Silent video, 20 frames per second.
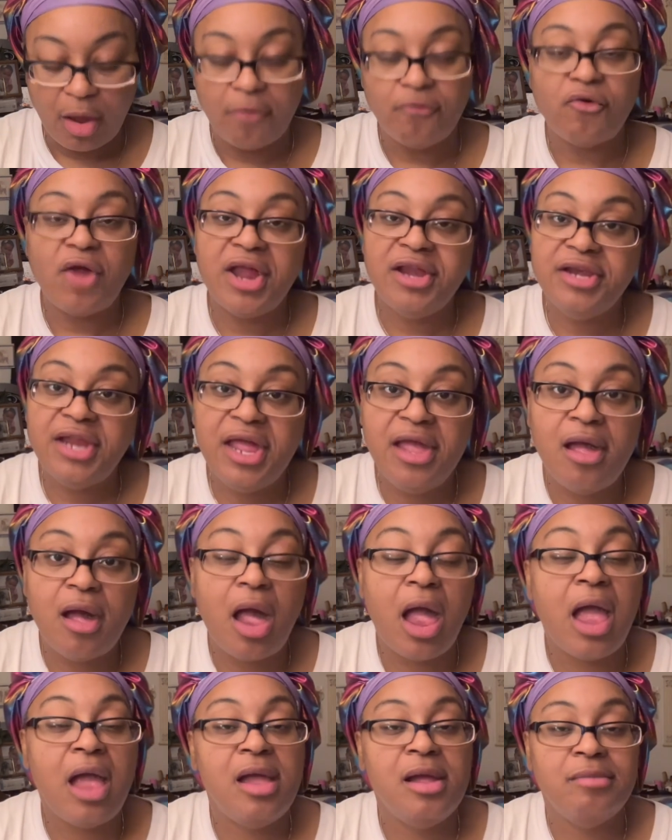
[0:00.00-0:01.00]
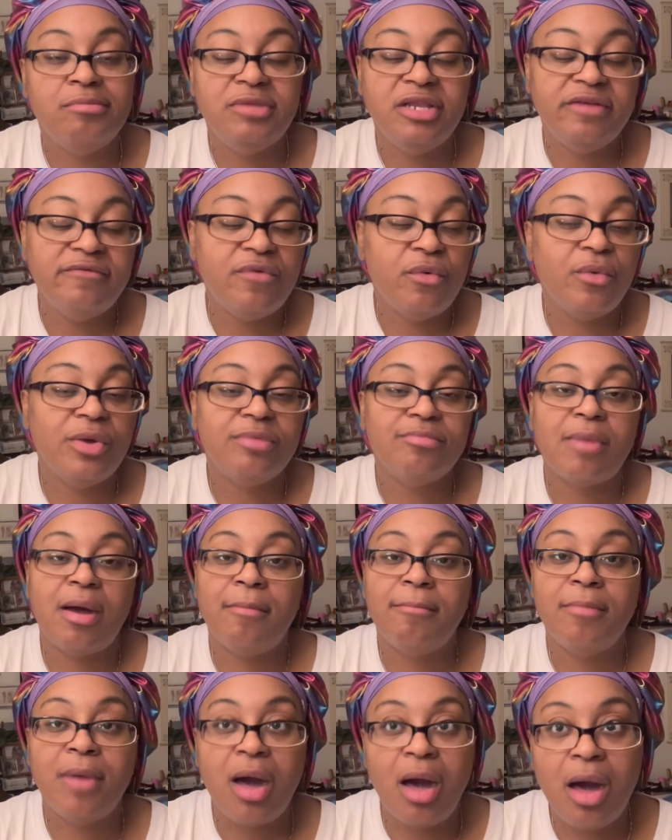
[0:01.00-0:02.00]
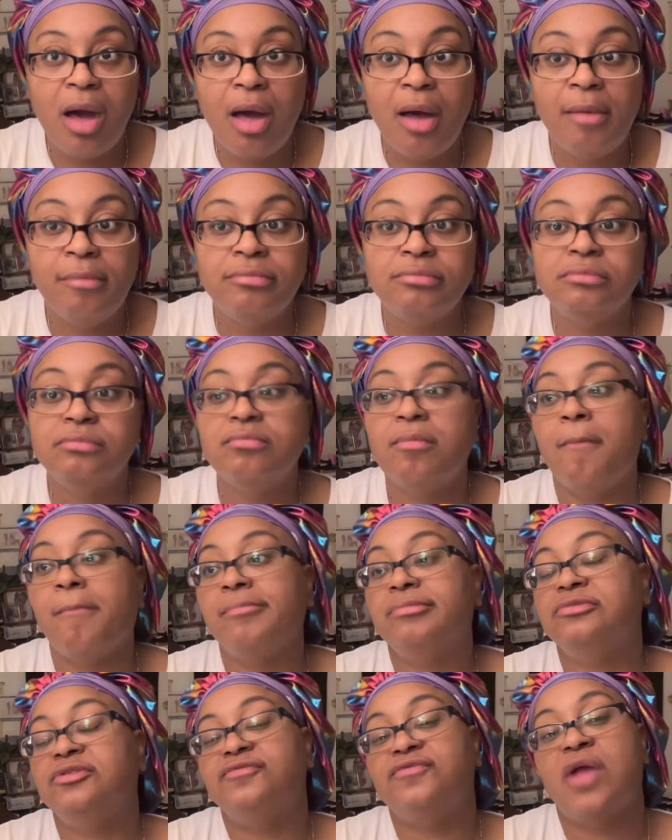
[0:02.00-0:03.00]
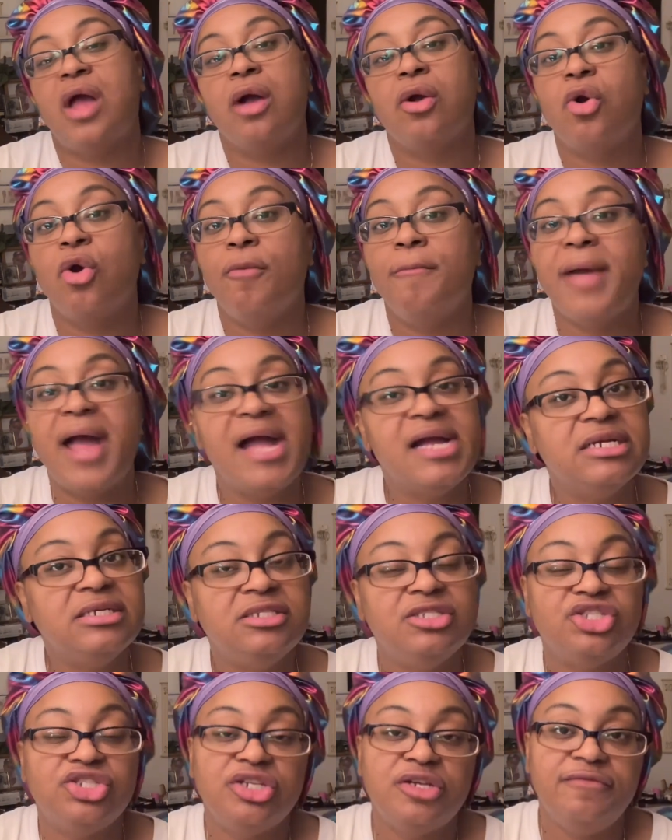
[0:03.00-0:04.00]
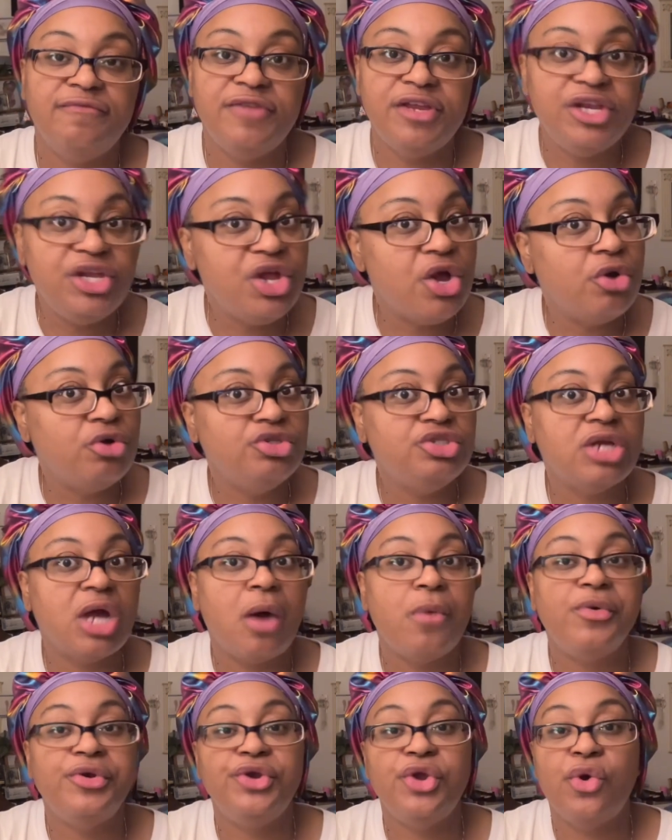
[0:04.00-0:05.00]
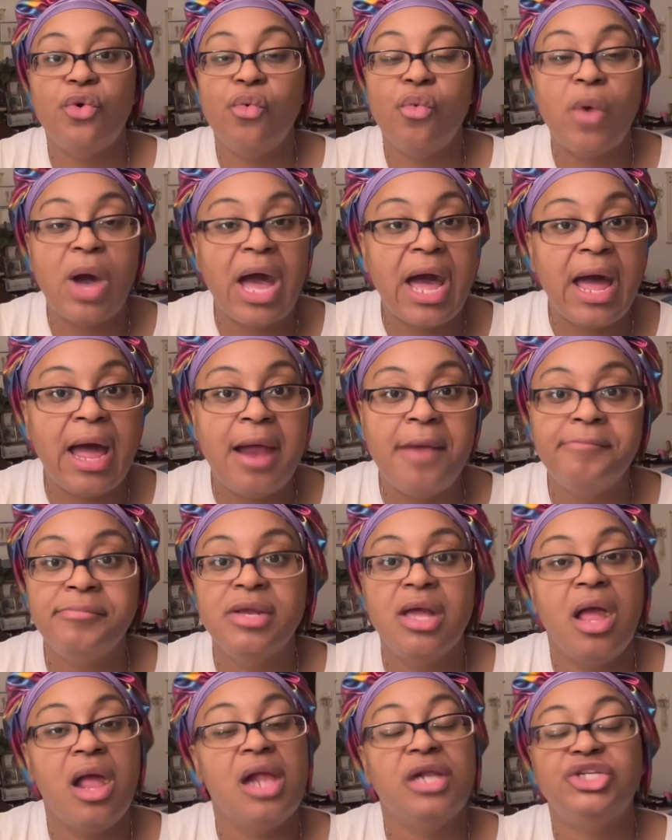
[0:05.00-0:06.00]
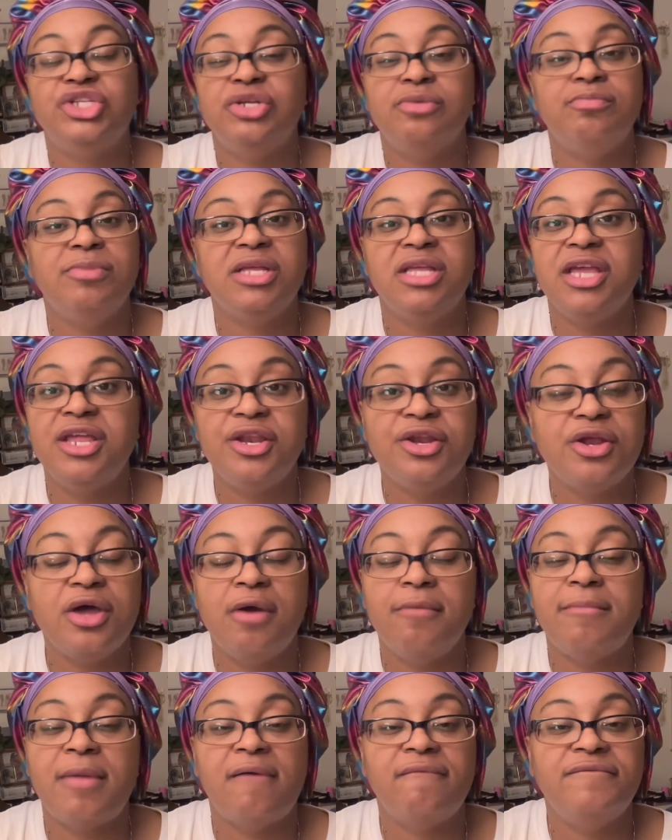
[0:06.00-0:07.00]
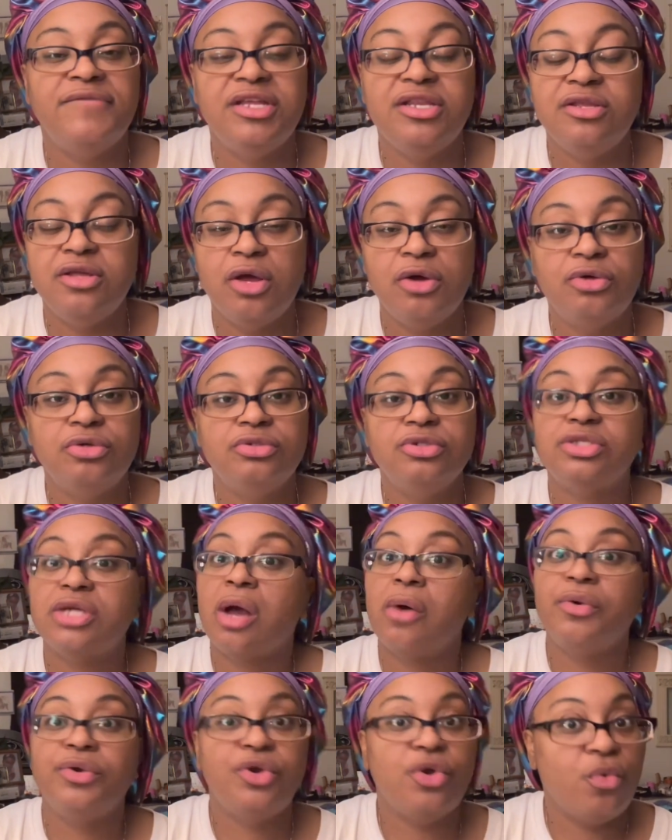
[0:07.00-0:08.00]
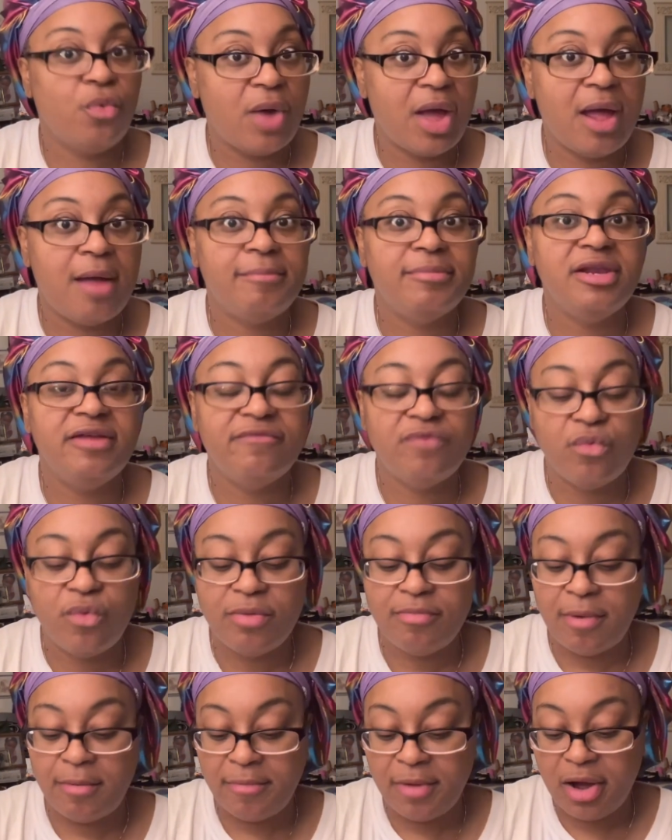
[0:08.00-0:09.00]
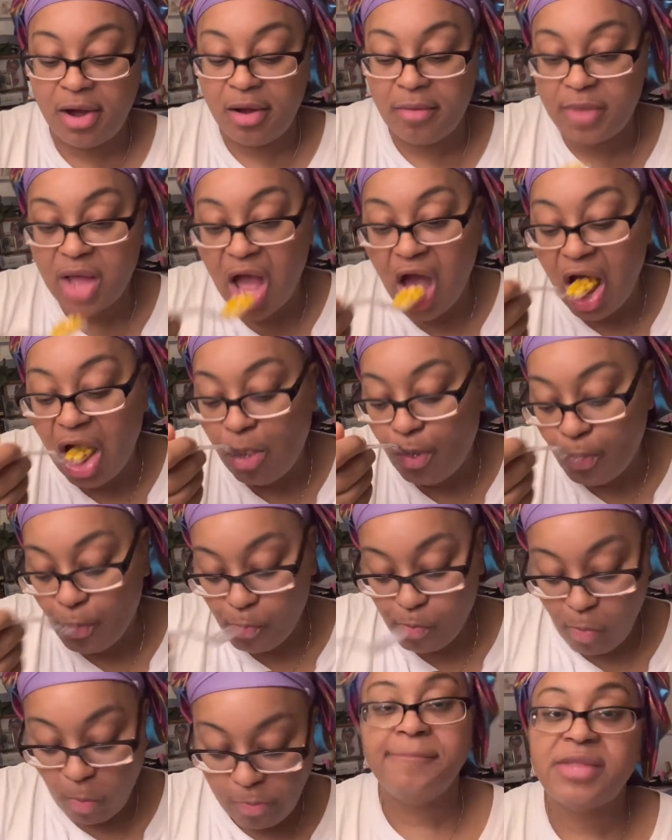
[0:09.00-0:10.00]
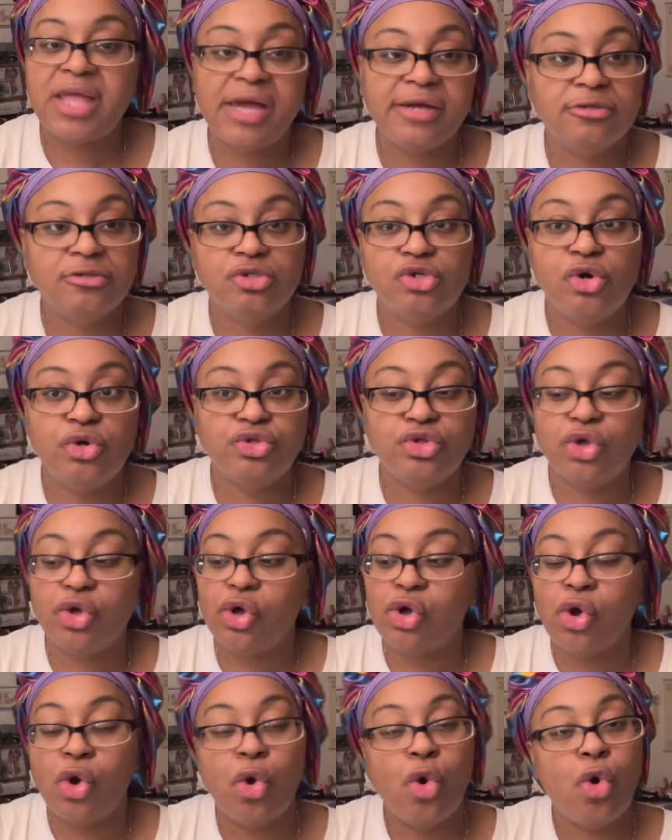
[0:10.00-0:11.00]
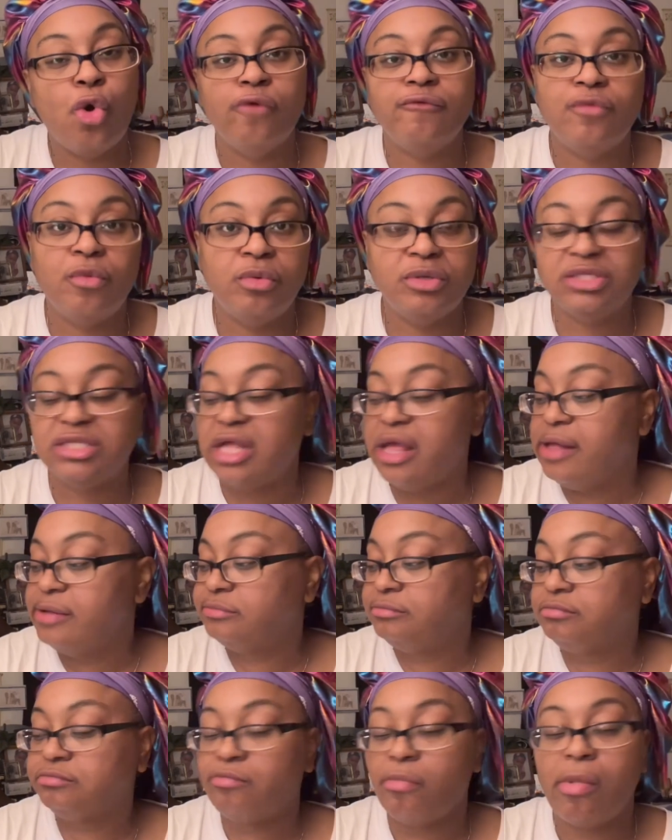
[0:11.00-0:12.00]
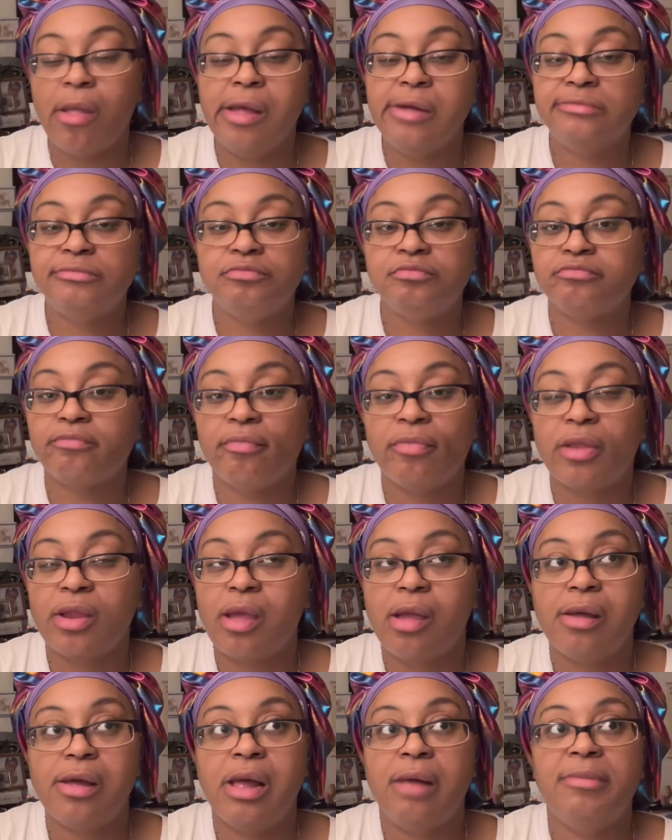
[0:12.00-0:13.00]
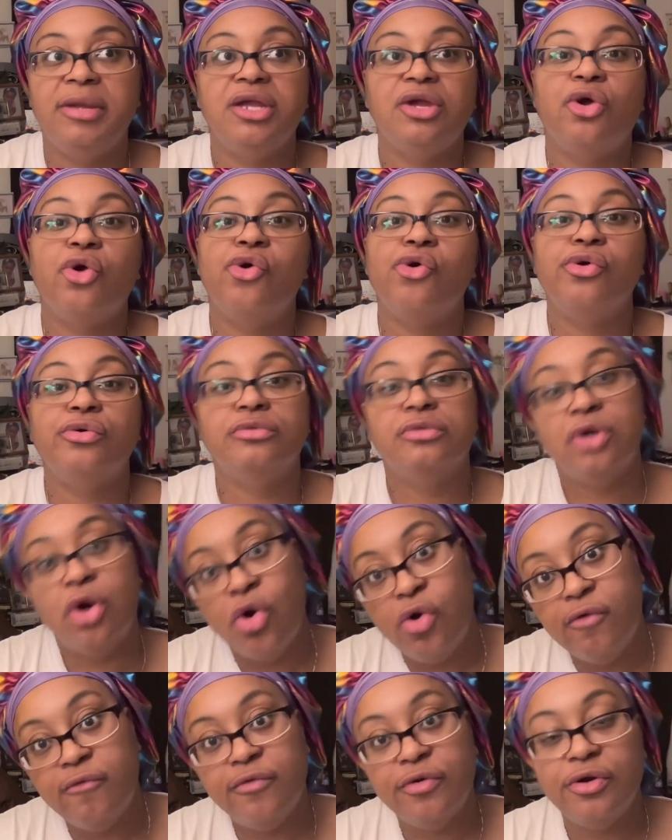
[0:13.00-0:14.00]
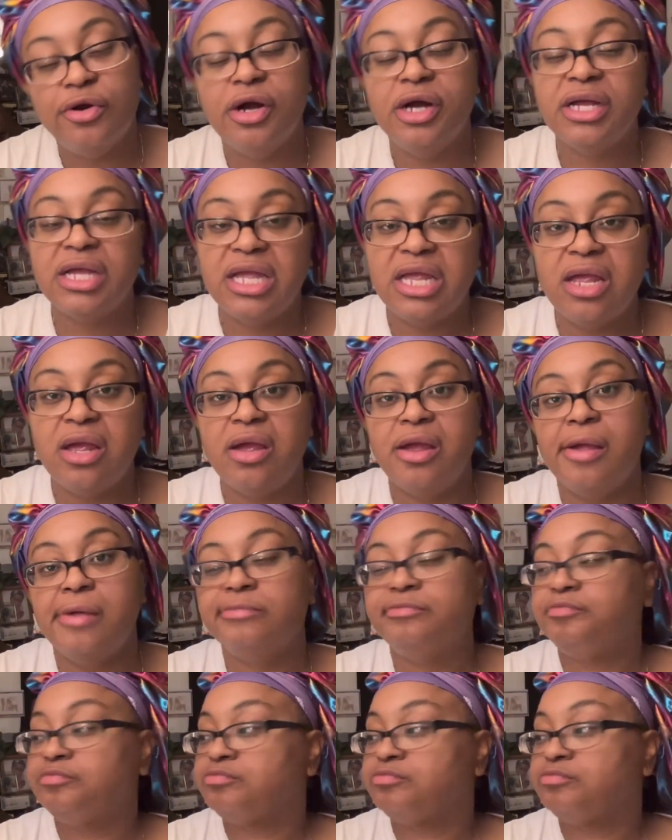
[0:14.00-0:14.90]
Right now, I am living with my mom. If y'all go back into the videos, y'all will know why. To the beginning of my videos, y'all will know why I'm living with my mom. Not gonna go go over with that. I mean, go over again.